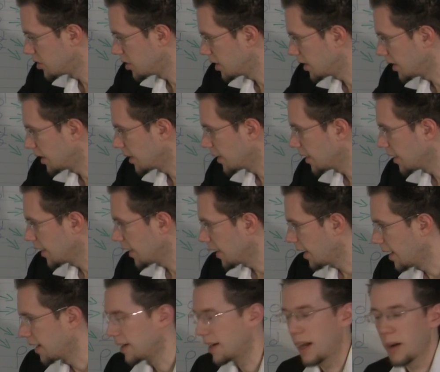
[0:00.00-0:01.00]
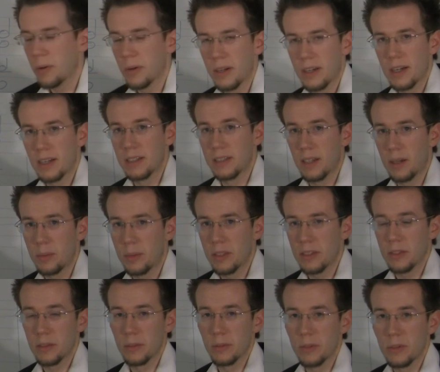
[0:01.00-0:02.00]
G. And now we're going to
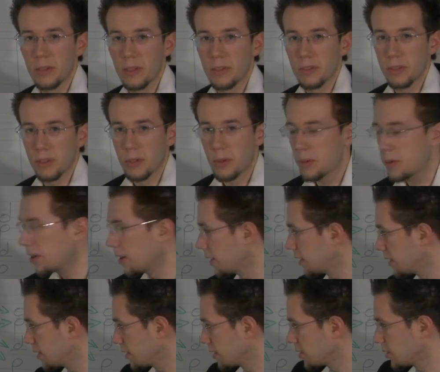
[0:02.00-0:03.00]
double the root of the chord